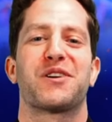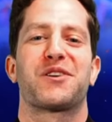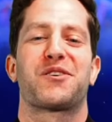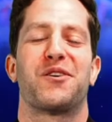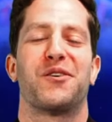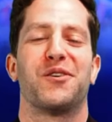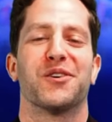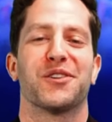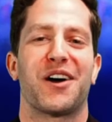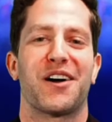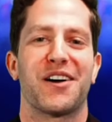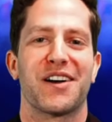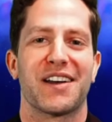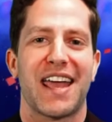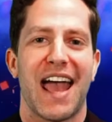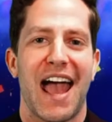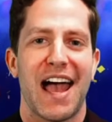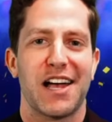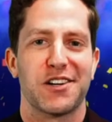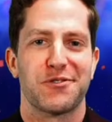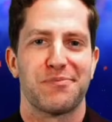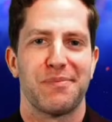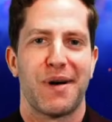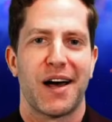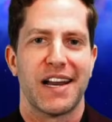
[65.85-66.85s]
cold hard
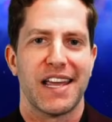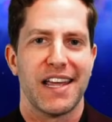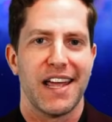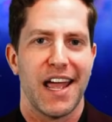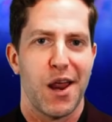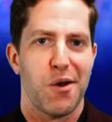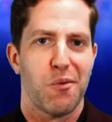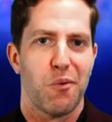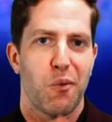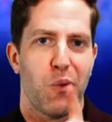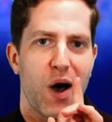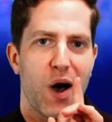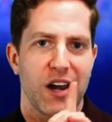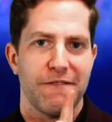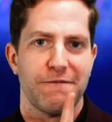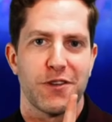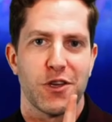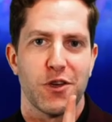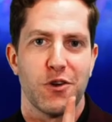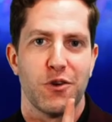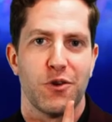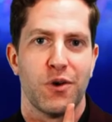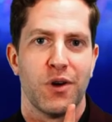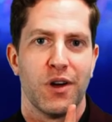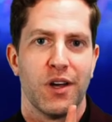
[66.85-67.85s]
cash money, and one of
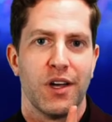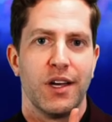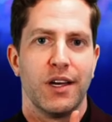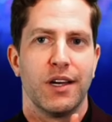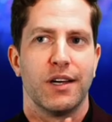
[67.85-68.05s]
you